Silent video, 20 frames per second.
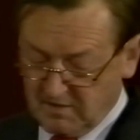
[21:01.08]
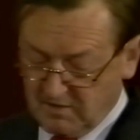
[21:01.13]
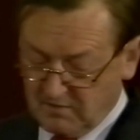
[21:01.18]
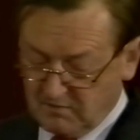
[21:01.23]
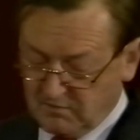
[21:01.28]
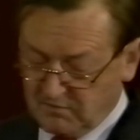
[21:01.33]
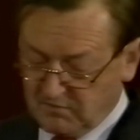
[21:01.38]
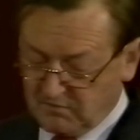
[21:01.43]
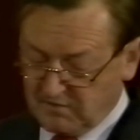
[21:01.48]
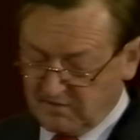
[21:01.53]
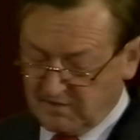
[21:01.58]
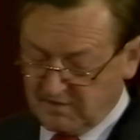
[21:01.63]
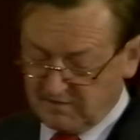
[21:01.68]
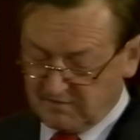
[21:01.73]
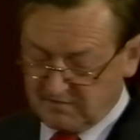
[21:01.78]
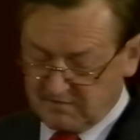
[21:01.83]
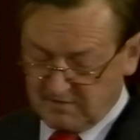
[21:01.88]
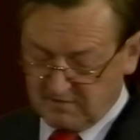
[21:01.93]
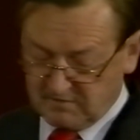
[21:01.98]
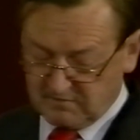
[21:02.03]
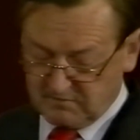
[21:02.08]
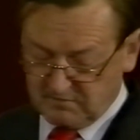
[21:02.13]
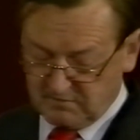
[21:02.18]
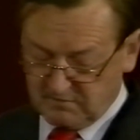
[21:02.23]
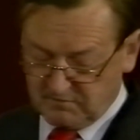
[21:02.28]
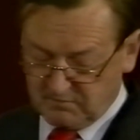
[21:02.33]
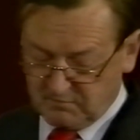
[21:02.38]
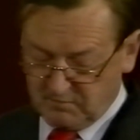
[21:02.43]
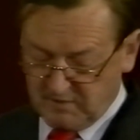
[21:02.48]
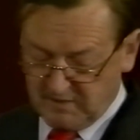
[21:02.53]
We should ask
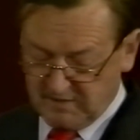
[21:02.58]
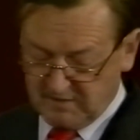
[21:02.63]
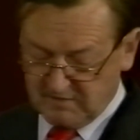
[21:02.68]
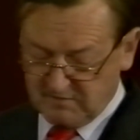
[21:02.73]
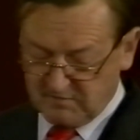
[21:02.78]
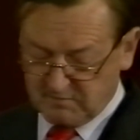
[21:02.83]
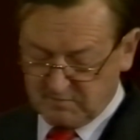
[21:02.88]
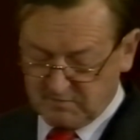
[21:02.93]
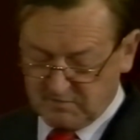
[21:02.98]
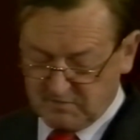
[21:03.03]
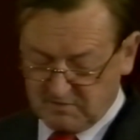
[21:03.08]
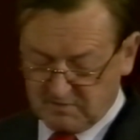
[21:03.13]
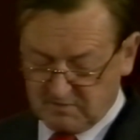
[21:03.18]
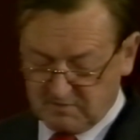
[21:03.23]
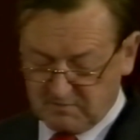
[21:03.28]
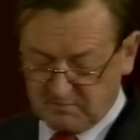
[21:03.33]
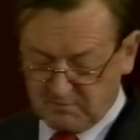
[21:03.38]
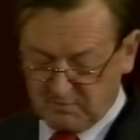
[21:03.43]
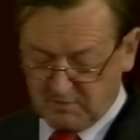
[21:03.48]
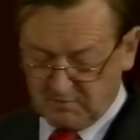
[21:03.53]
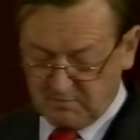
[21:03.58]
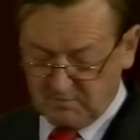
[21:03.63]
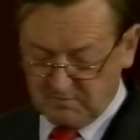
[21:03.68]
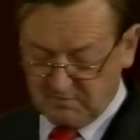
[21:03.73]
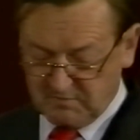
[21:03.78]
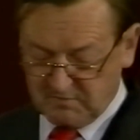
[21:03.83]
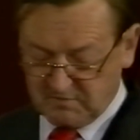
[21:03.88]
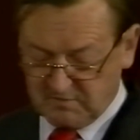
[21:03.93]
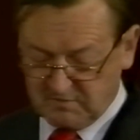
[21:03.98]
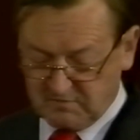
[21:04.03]
ourselves why this particular problem
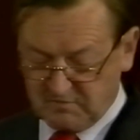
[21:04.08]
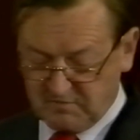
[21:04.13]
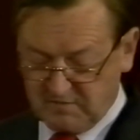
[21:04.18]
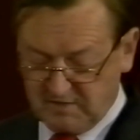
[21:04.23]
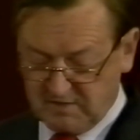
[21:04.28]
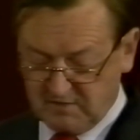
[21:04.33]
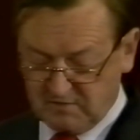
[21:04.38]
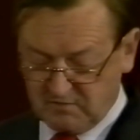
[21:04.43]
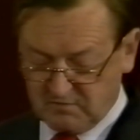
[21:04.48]
is confined